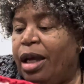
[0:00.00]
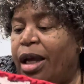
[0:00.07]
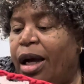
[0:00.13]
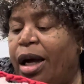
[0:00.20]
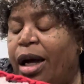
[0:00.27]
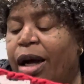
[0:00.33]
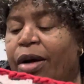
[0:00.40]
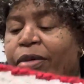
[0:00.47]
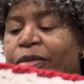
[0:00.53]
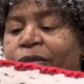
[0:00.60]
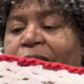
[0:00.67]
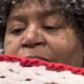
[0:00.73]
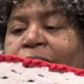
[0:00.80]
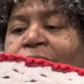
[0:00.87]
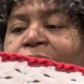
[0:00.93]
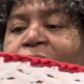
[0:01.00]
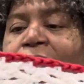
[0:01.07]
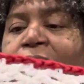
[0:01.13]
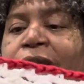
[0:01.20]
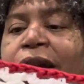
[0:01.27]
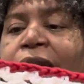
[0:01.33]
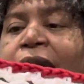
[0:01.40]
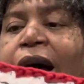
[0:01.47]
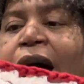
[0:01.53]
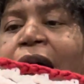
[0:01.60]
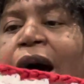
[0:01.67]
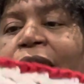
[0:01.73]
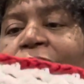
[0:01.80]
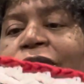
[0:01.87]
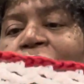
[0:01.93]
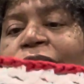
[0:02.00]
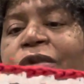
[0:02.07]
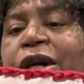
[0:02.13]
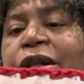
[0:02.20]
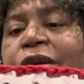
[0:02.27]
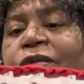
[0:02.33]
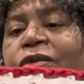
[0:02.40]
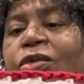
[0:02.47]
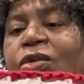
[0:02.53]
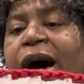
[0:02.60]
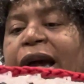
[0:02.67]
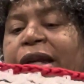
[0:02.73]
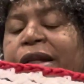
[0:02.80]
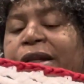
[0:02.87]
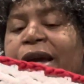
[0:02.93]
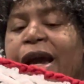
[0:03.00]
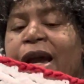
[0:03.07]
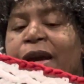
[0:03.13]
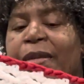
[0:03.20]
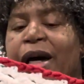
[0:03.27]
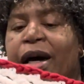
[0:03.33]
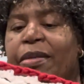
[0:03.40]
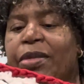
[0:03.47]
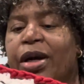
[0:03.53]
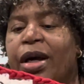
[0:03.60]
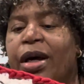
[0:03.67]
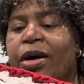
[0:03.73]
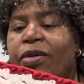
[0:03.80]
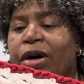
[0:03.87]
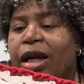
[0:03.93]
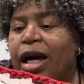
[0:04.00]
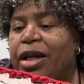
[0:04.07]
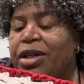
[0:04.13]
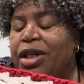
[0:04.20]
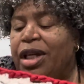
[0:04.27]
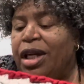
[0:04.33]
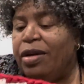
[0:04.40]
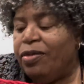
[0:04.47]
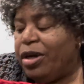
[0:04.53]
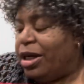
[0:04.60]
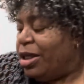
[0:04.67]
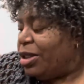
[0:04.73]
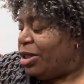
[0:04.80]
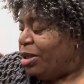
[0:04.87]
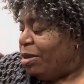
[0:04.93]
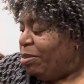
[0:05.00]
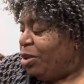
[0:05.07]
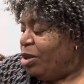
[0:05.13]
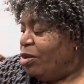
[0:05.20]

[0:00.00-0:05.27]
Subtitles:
And then when the white came up, what I did was the blue